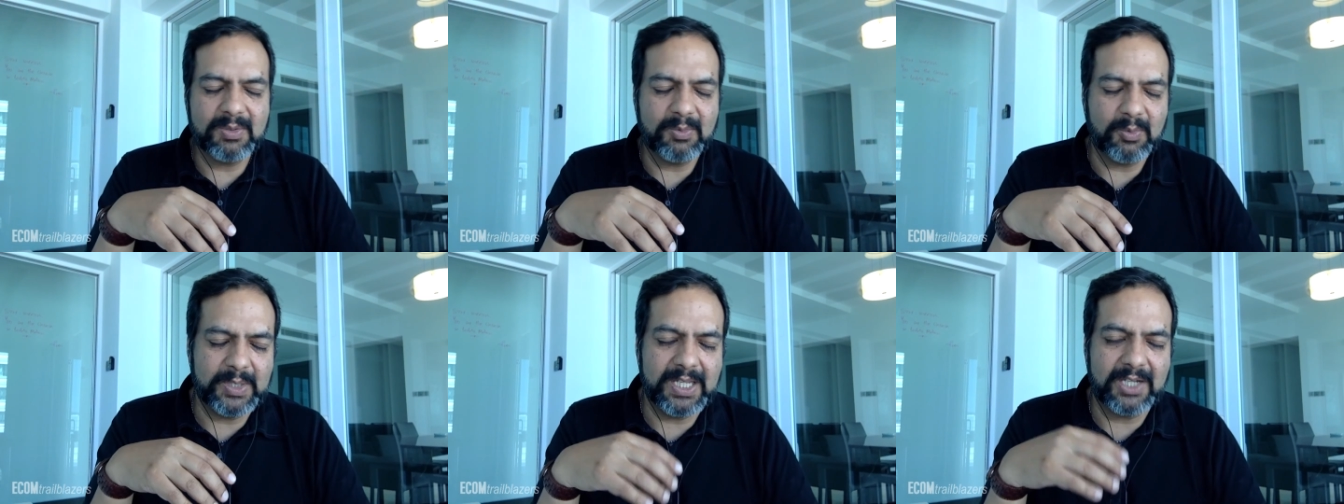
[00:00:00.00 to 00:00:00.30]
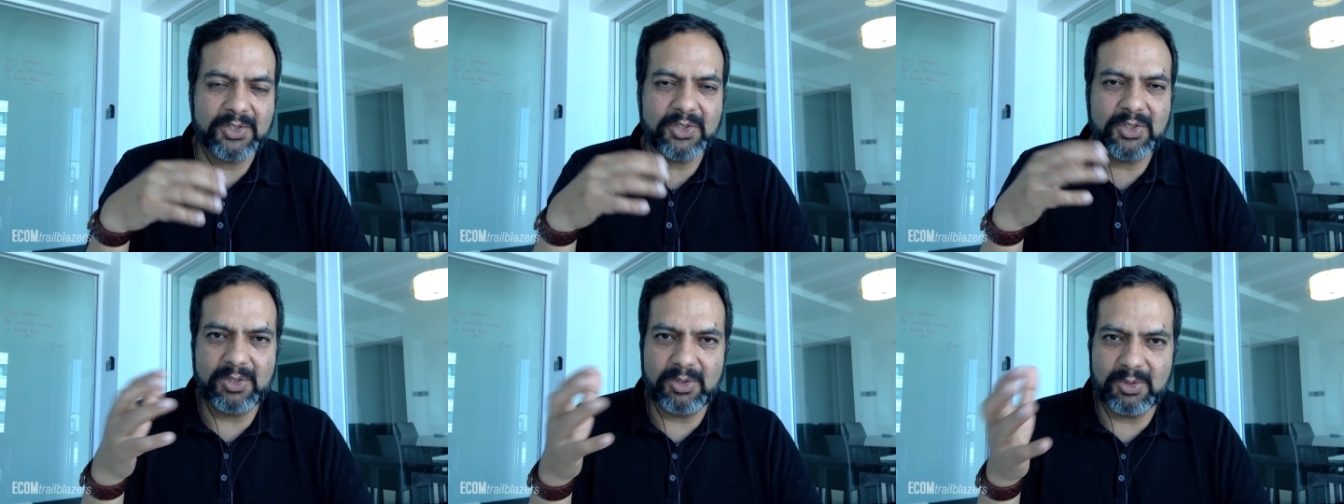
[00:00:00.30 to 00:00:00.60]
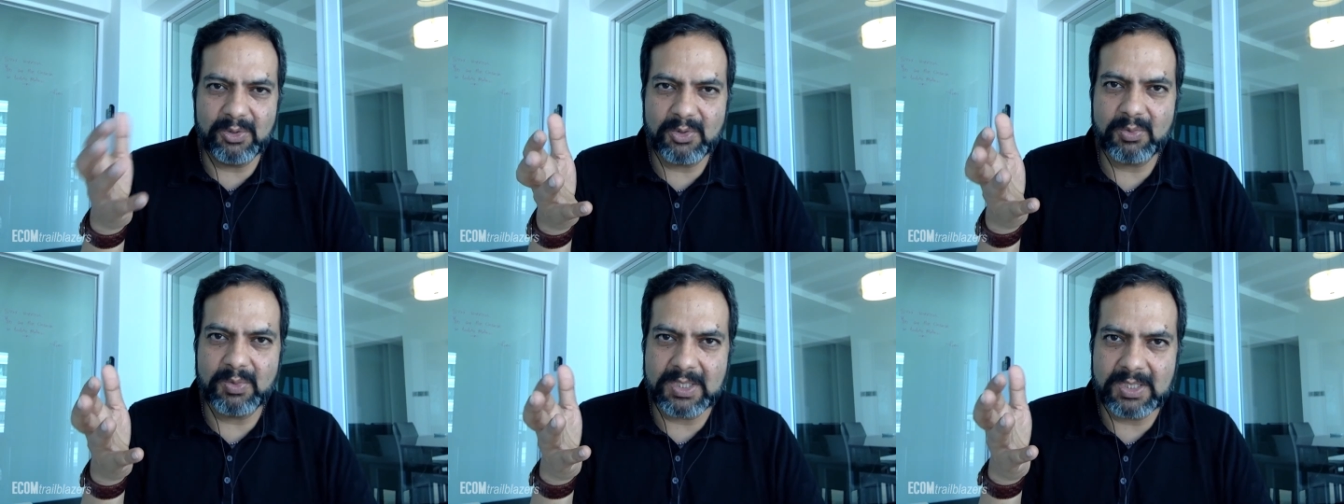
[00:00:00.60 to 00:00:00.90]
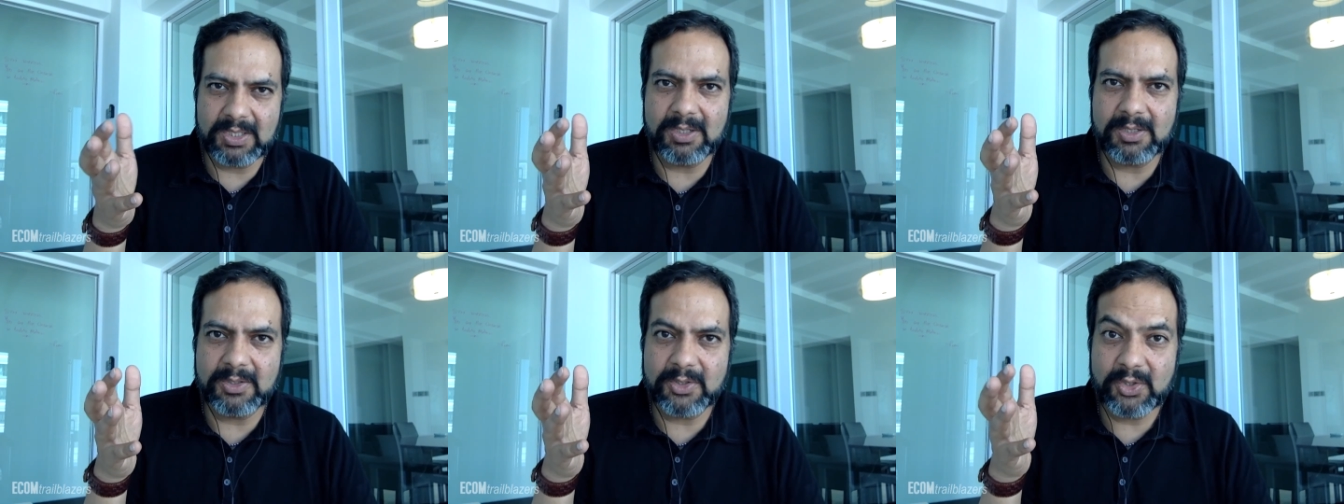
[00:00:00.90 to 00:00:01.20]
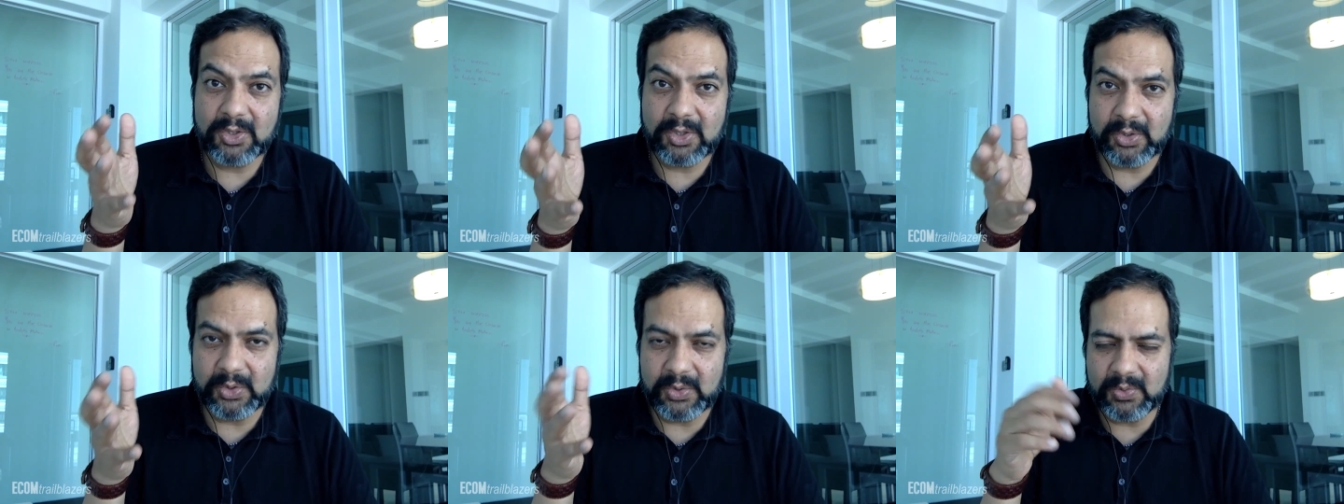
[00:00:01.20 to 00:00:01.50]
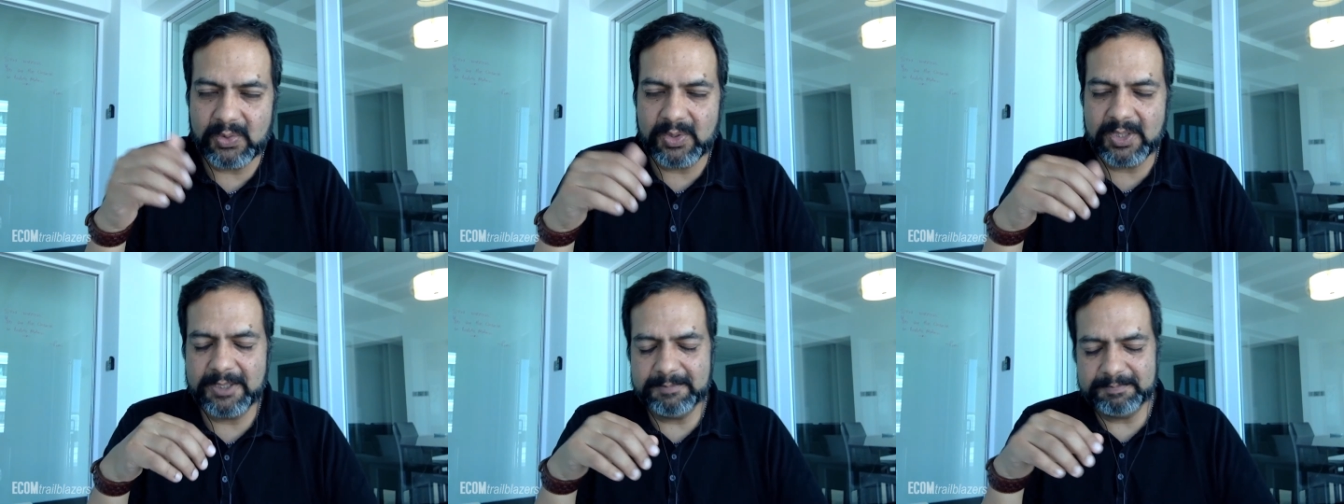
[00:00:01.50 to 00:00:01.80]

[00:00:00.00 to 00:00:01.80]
We actually use one called SKU Grid.